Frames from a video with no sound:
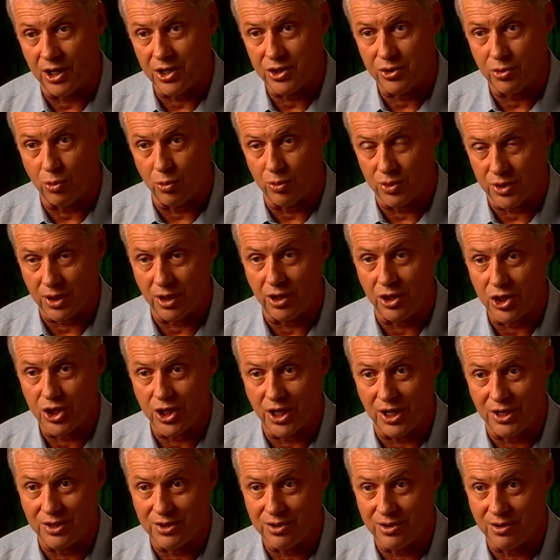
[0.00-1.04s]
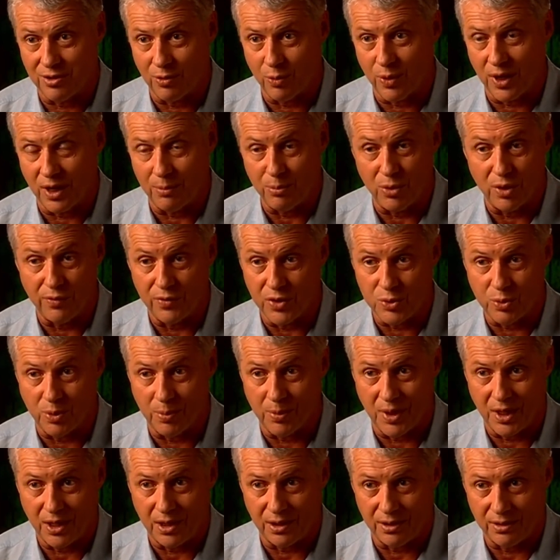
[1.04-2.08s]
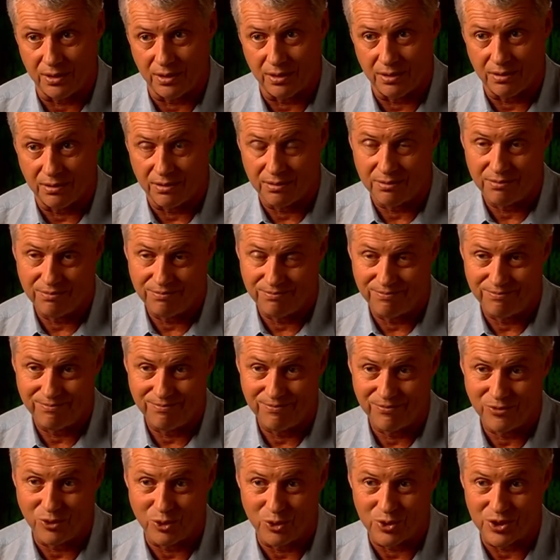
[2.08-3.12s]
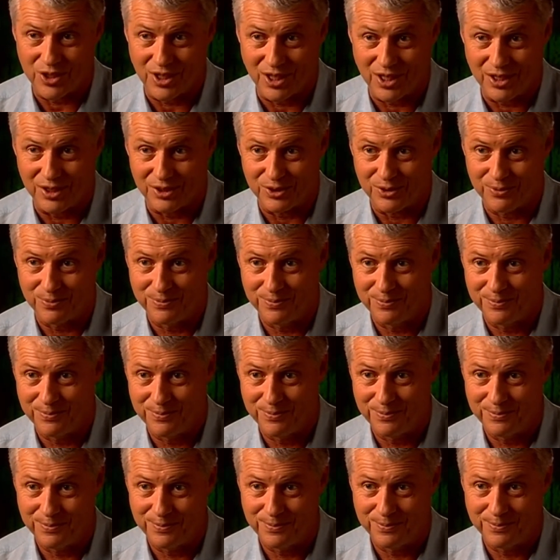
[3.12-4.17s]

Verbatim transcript: that oh they found the, the the diabetic's car it ran out of gas, and so